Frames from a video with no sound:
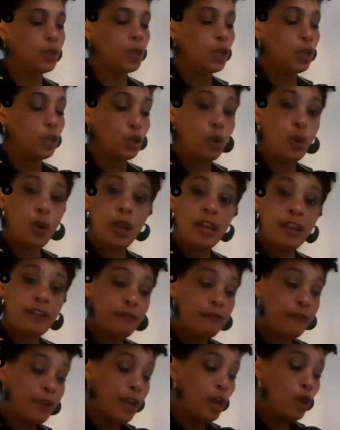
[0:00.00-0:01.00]
So, and
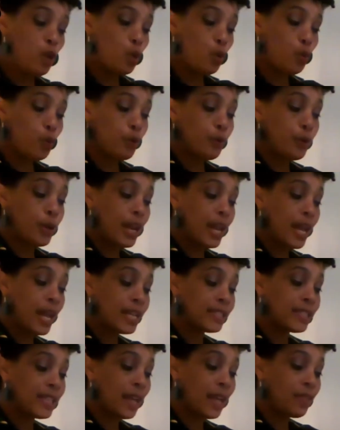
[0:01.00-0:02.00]
if we look, we
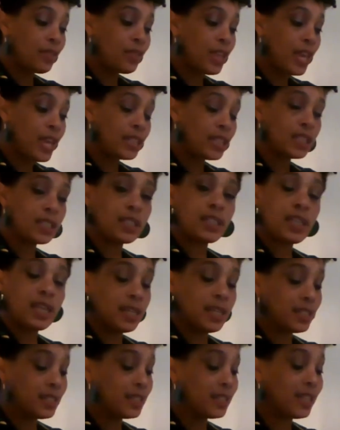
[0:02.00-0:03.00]
realize that this
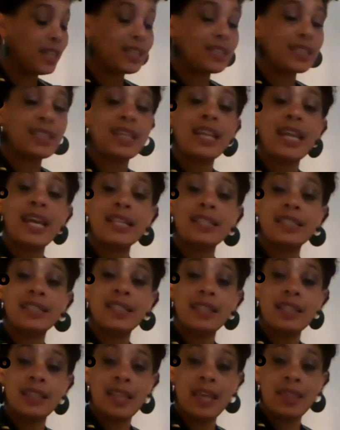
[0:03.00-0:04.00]
is 6 less
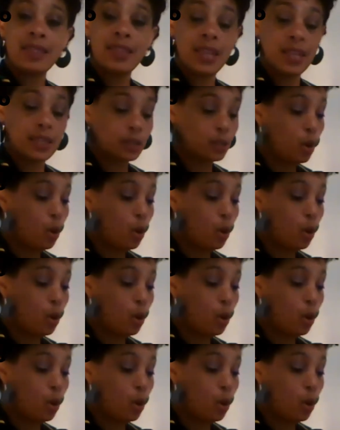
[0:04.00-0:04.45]
than this,